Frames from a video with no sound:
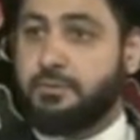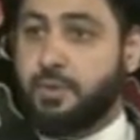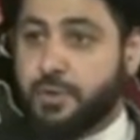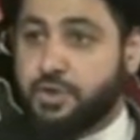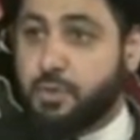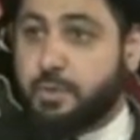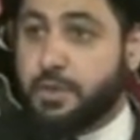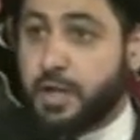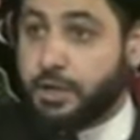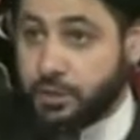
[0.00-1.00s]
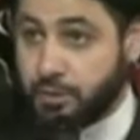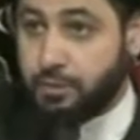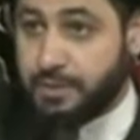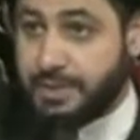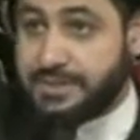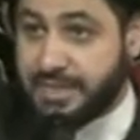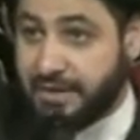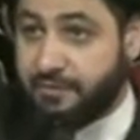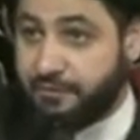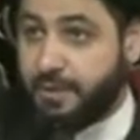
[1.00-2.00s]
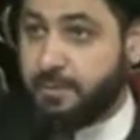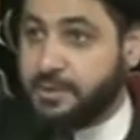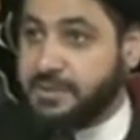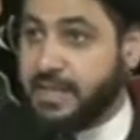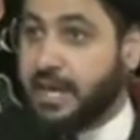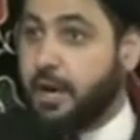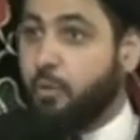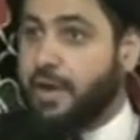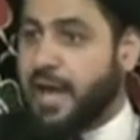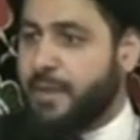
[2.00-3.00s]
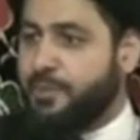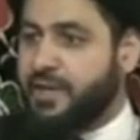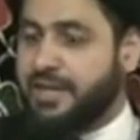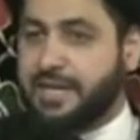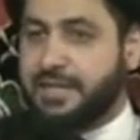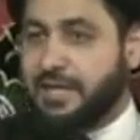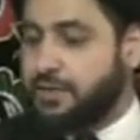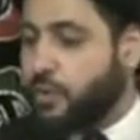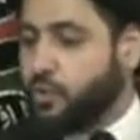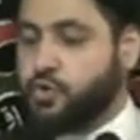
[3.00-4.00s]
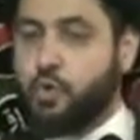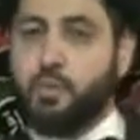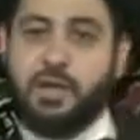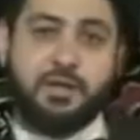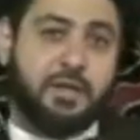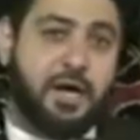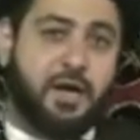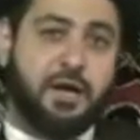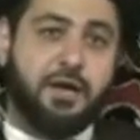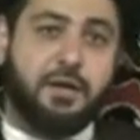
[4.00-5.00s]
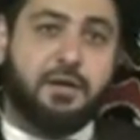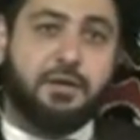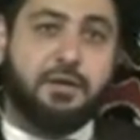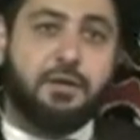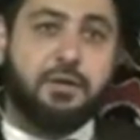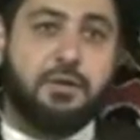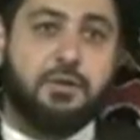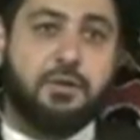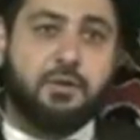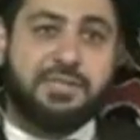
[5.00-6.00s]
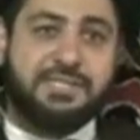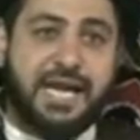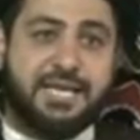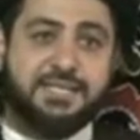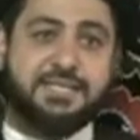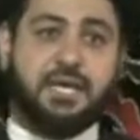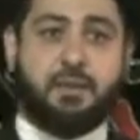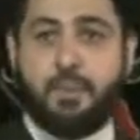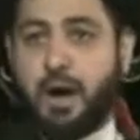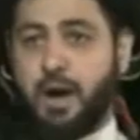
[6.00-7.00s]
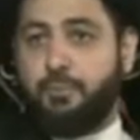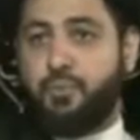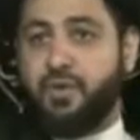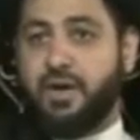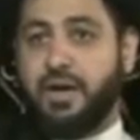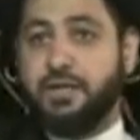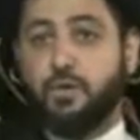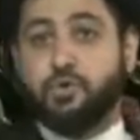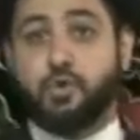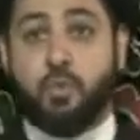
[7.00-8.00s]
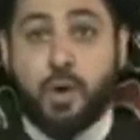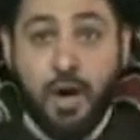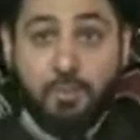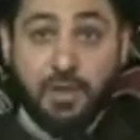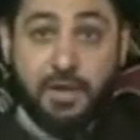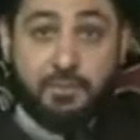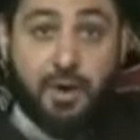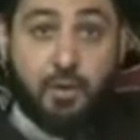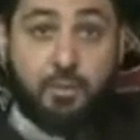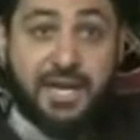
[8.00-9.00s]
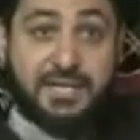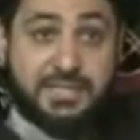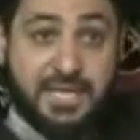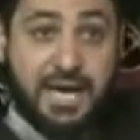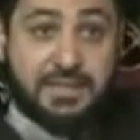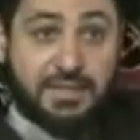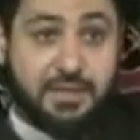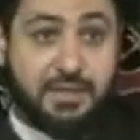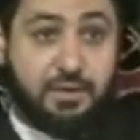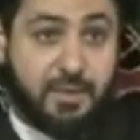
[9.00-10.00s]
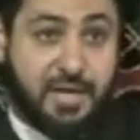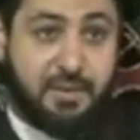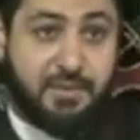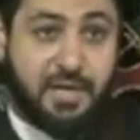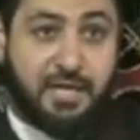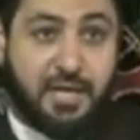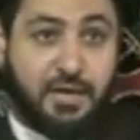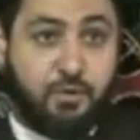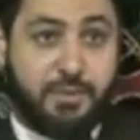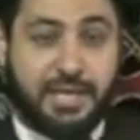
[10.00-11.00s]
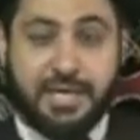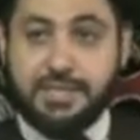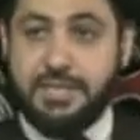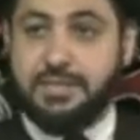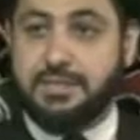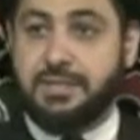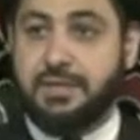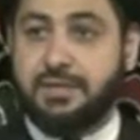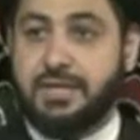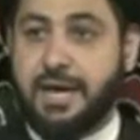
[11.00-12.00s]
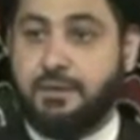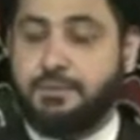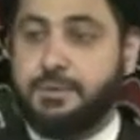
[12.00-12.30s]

We wish we were like you, the slave of Imam Hussein. What happened that those who were in that lower statuses came up, and those who were up like Umar as-Sa'd, they became dharid and humiliated. Yeah.